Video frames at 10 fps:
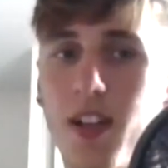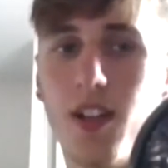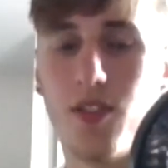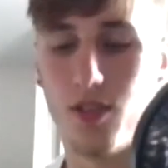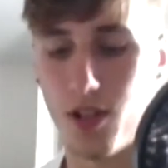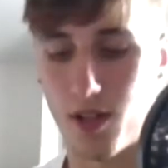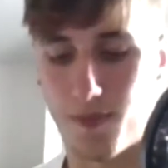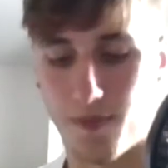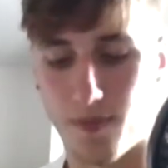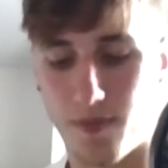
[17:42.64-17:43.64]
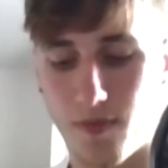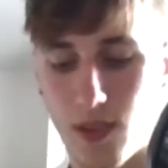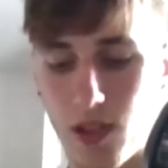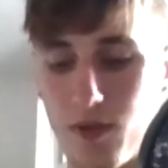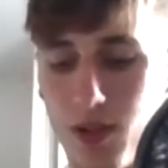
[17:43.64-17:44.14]
So you got to
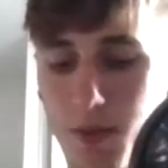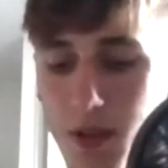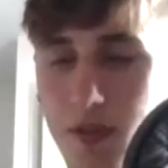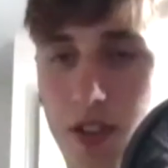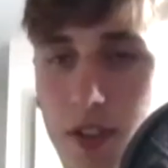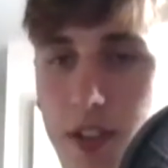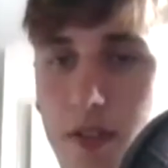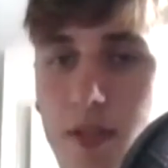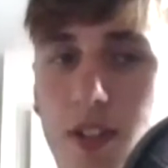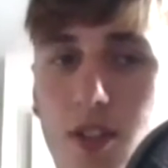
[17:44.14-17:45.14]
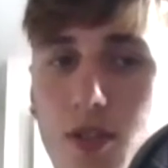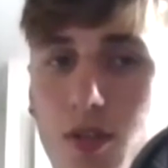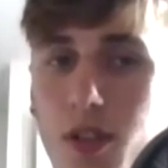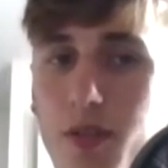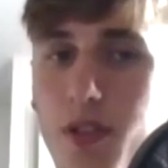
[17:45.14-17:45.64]
really believe in yourself and exude
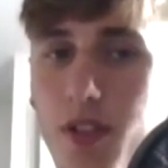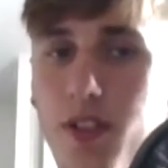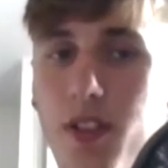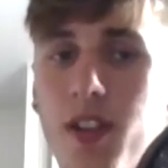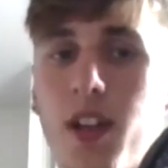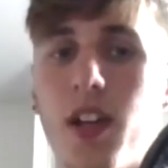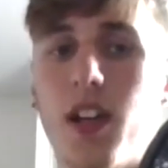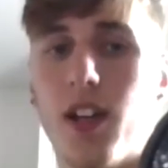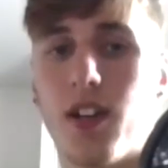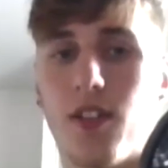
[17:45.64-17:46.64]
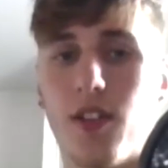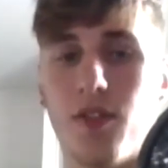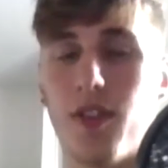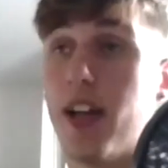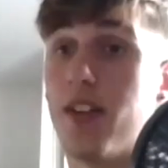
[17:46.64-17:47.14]
confidence.
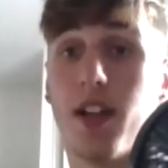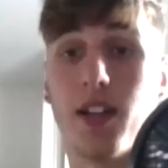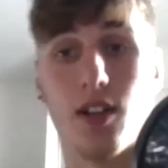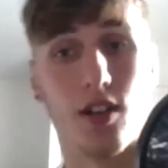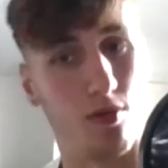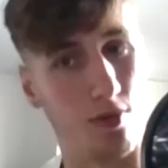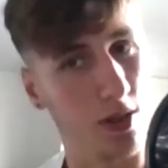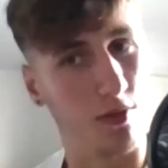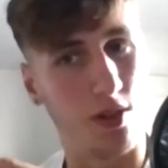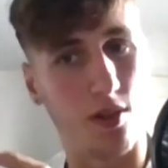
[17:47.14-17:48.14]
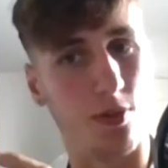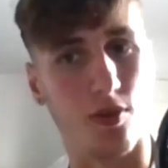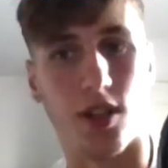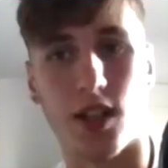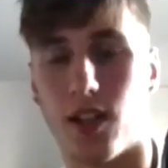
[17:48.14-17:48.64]
And like a really, really small
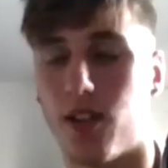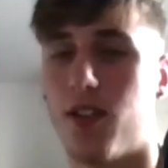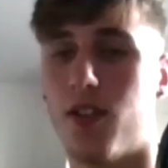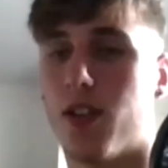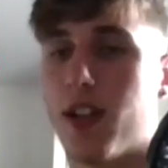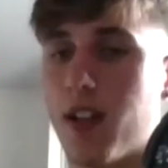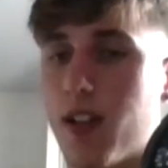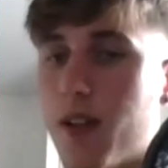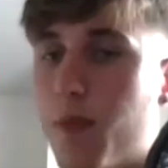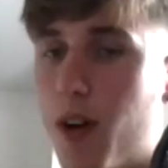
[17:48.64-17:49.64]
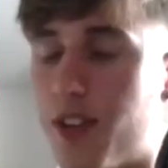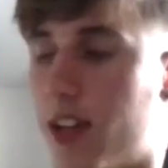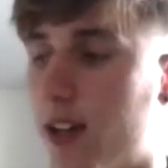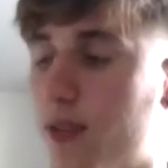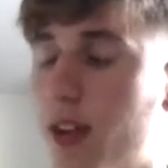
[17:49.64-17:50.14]
thing, this is not like a
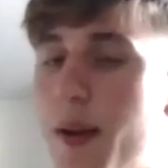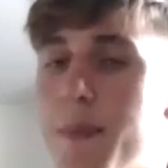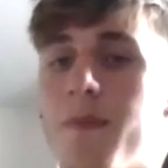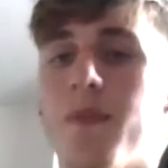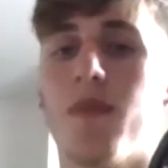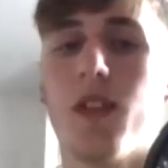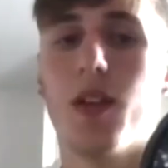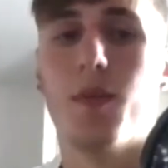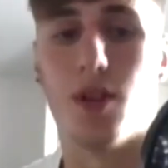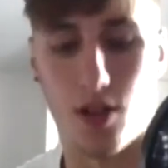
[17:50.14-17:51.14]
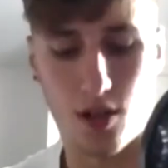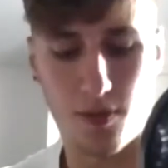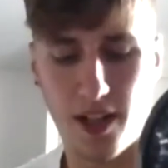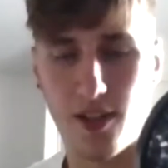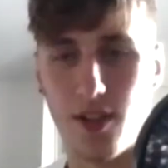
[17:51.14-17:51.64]
must-have, but a lot of
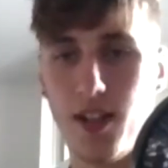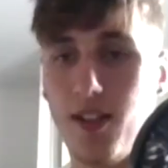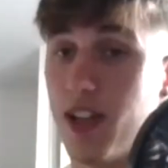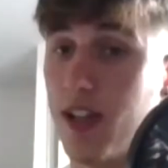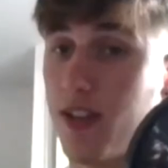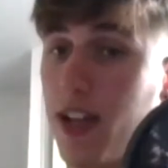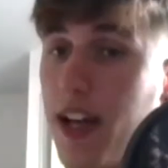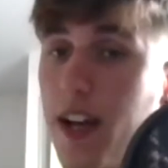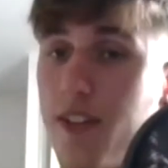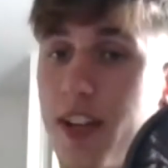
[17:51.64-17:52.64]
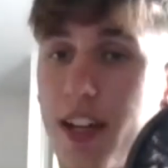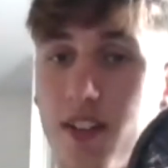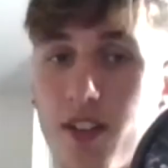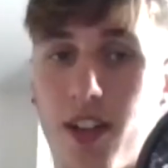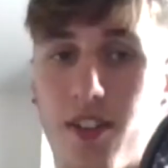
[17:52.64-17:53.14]
players these days are getting hashtags
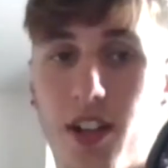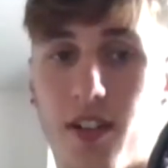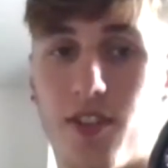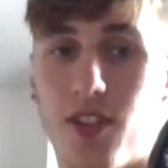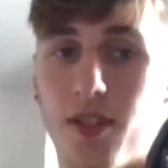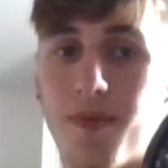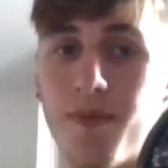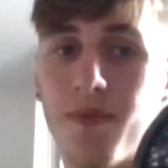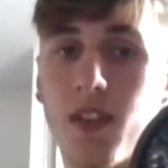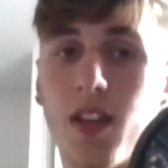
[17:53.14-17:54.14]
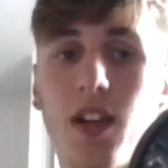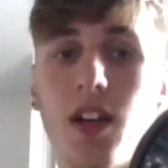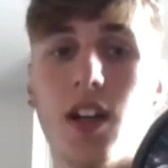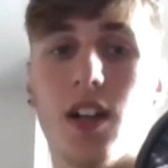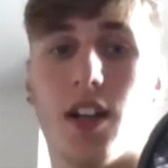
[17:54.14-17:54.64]
on their stuff too.
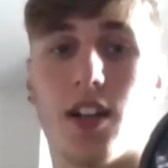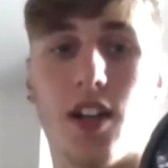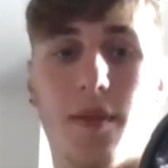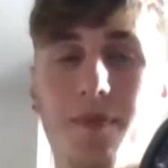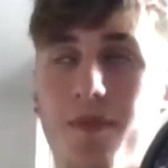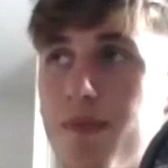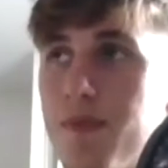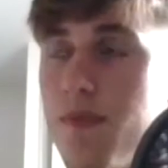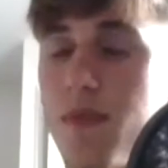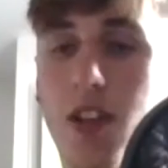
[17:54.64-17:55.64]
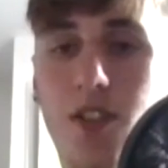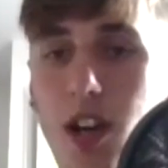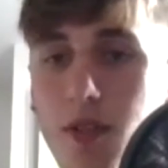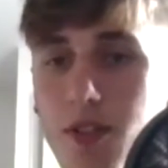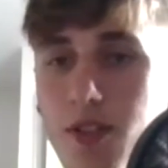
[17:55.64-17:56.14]
Like
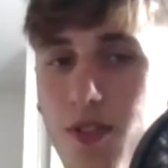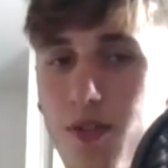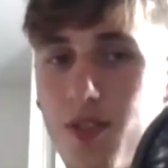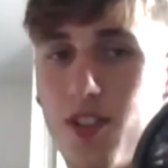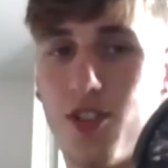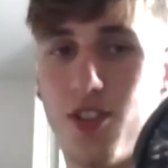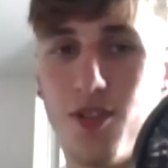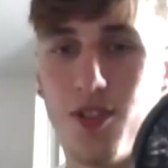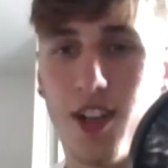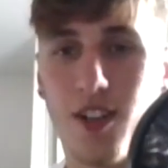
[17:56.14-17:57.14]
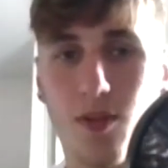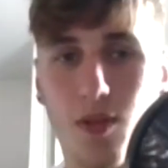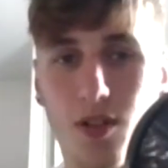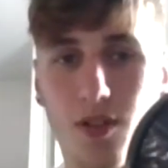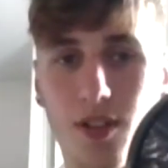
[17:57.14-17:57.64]
Tyrese Johnson-Fisher, UK to the
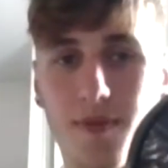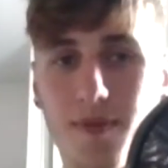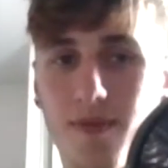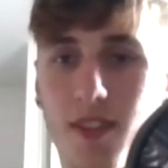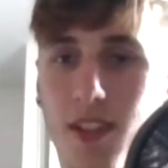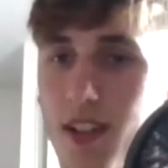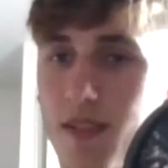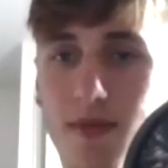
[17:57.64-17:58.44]
world. Like